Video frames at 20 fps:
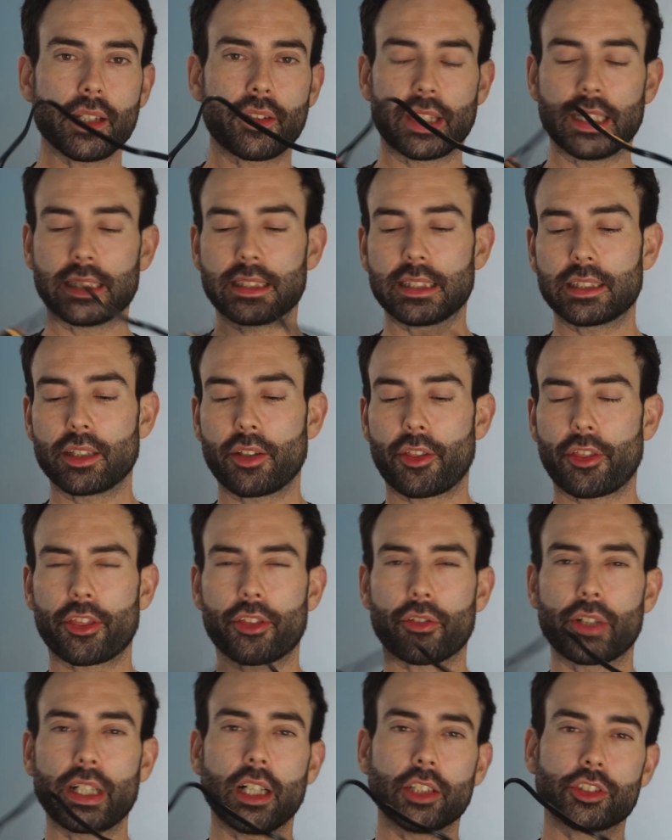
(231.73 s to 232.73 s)
This is a
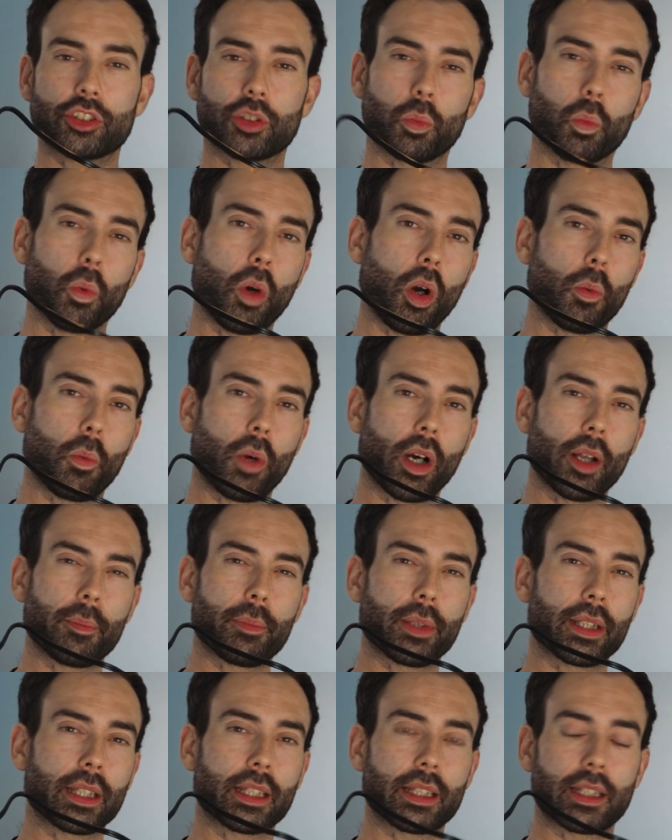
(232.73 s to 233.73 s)
300 watt
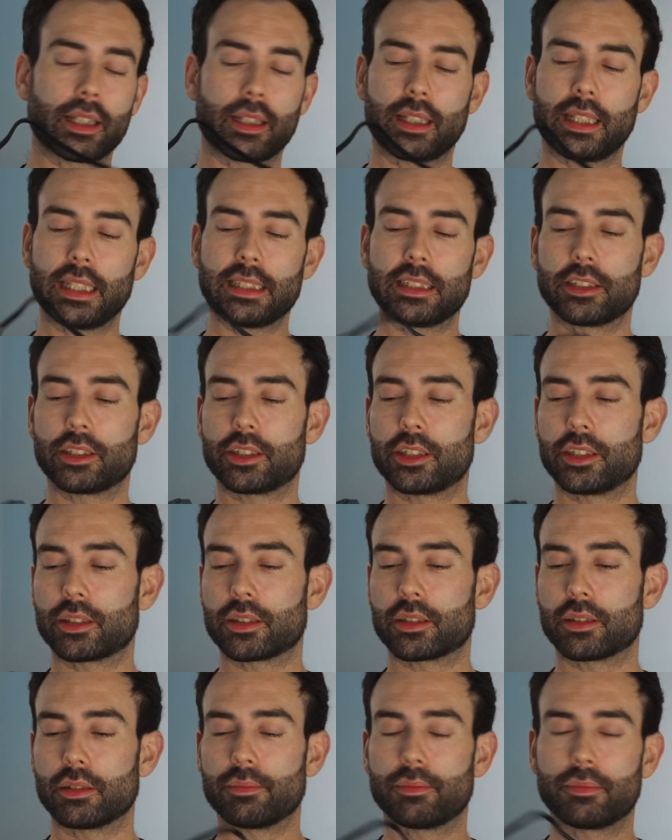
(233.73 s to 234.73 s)
one, but this is
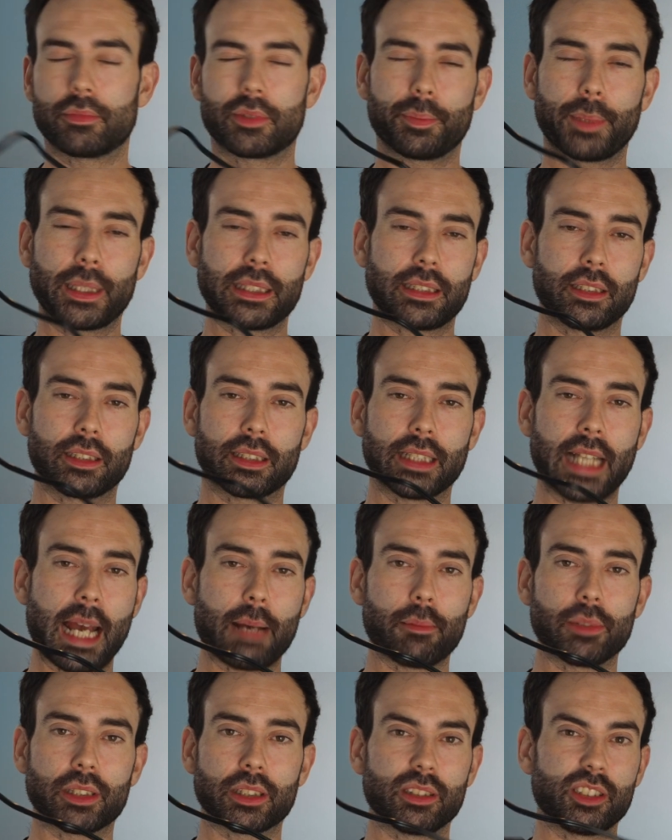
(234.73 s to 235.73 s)
just basically just an
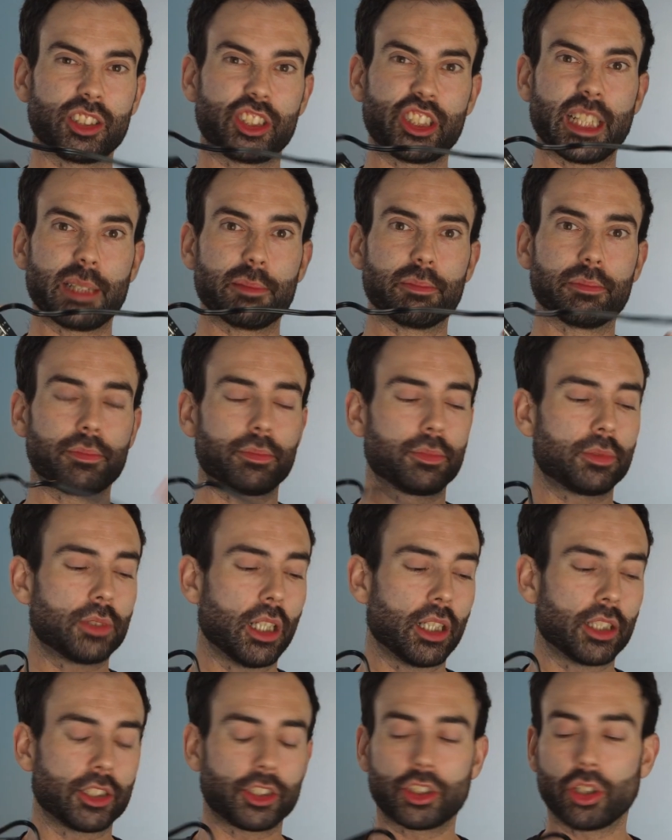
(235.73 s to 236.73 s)
Amazon cheap
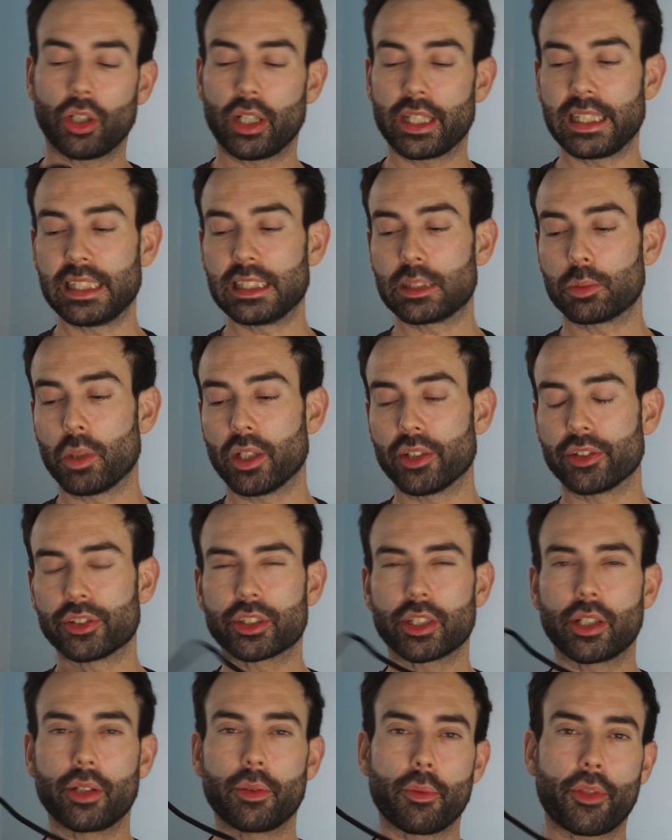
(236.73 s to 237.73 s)
Chinese one.
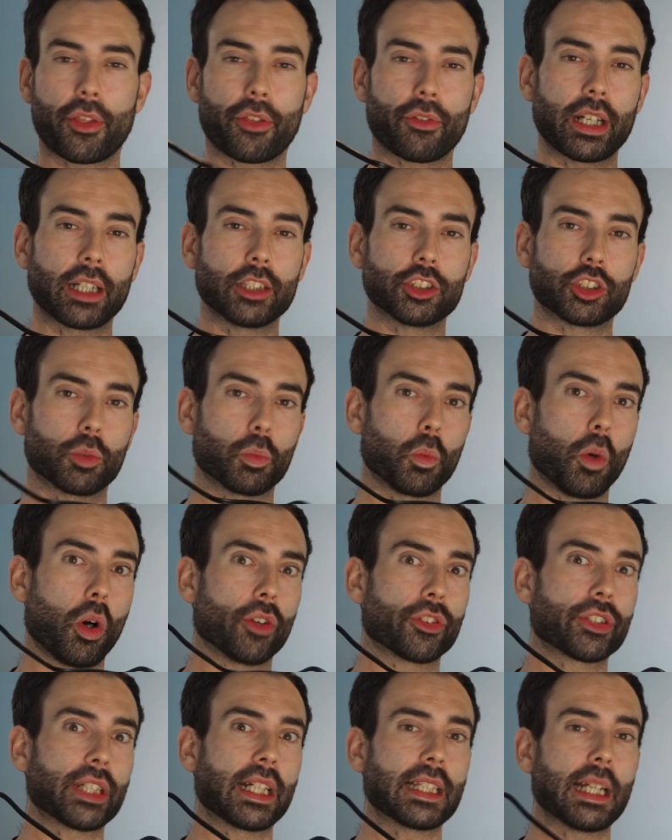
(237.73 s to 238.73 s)
So 300
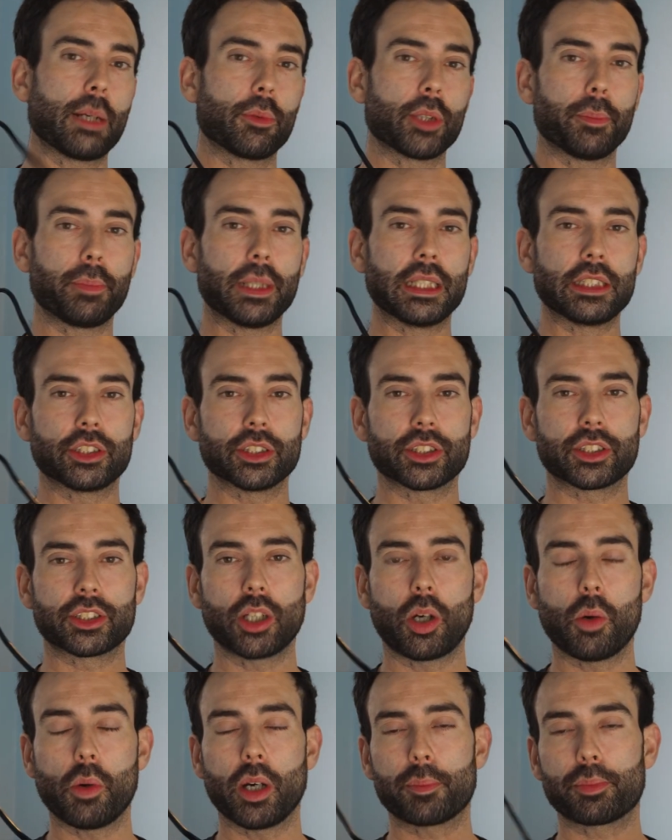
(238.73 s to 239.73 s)
watt, take that with a pinch of
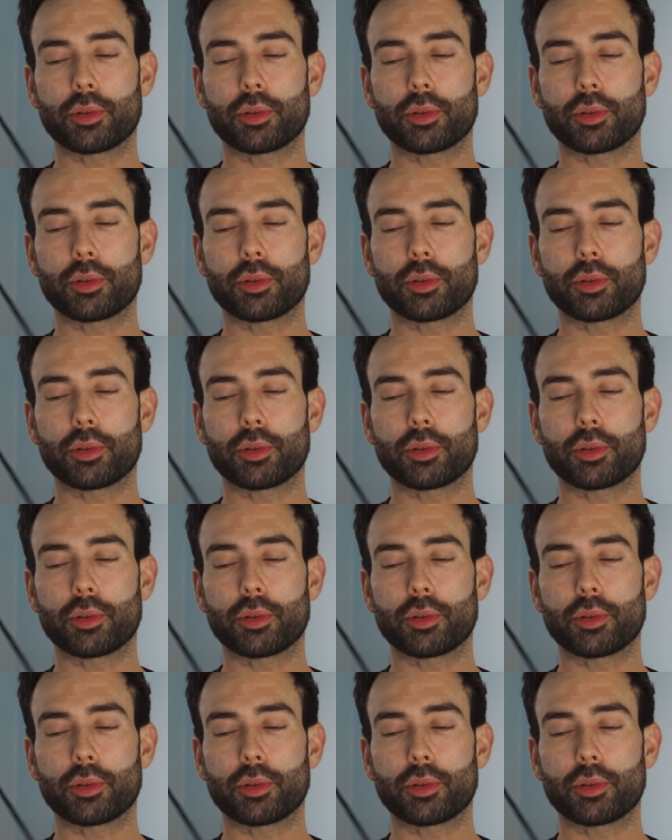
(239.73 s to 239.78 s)
salt.